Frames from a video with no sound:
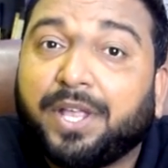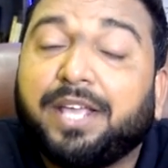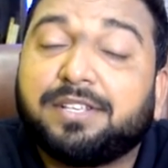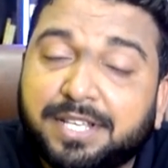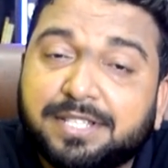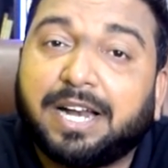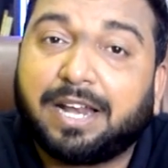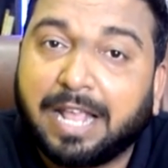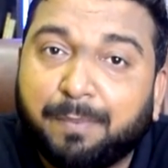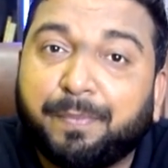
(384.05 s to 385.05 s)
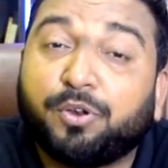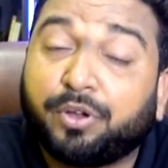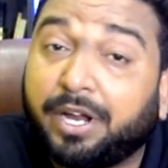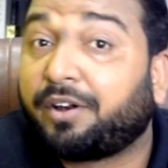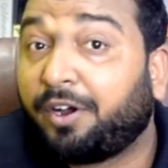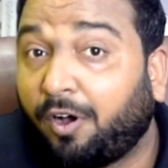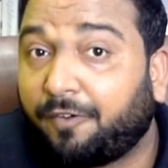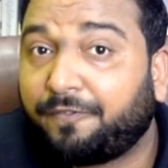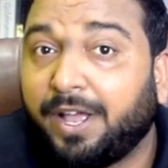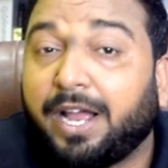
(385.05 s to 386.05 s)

he says that, "Help me to get rid of,